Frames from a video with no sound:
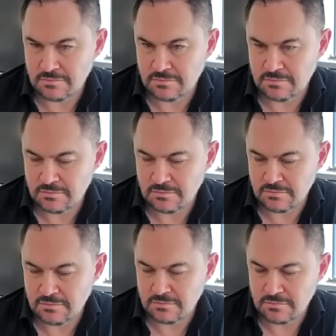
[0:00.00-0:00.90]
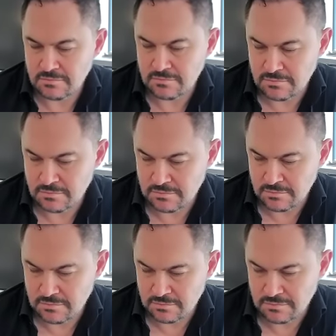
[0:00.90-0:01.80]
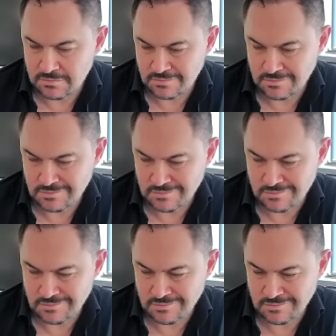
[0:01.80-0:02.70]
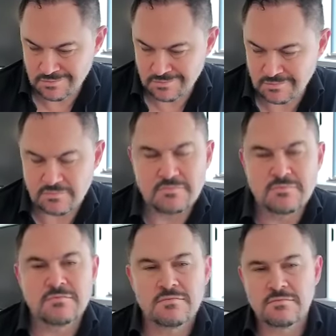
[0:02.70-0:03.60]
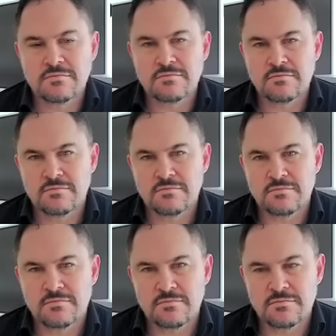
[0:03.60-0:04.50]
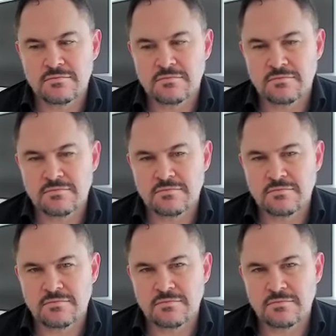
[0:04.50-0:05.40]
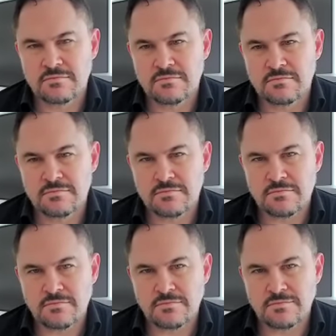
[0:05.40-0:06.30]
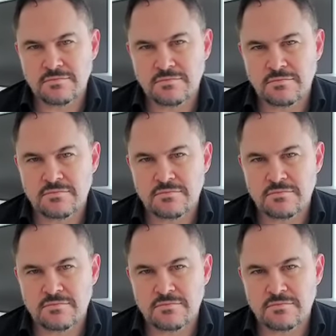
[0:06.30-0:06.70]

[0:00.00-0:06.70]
[no speech]